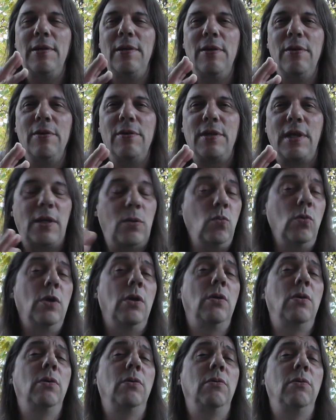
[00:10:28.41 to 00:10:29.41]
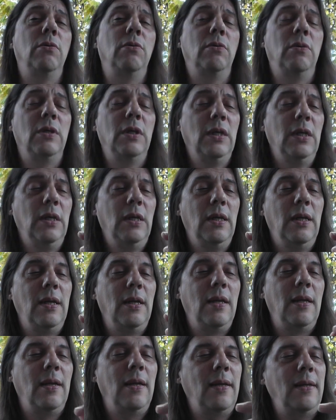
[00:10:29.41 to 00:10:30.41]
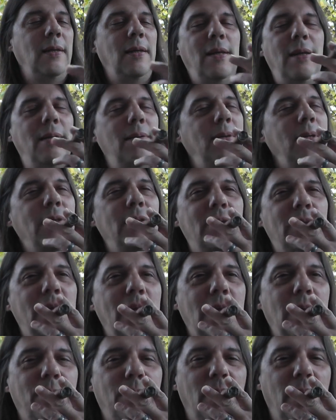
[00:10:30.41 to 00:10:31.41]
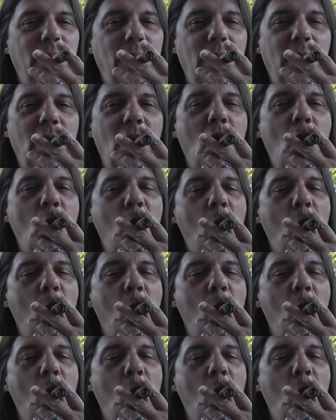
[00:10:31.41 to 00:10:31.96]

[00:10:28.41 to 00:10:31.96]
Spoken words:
you know, it's like, whoa. I need to take a puff here.